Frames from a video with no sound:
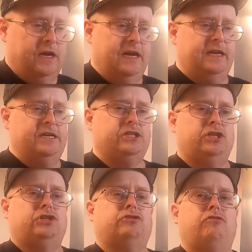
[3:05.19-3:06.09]
It is
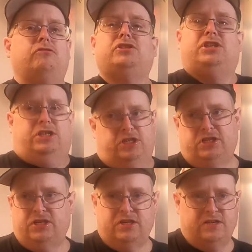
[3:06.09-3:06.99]

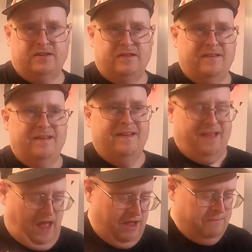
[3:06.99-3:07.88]
atrocious.
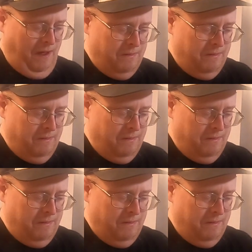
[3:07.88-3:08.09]
I mean,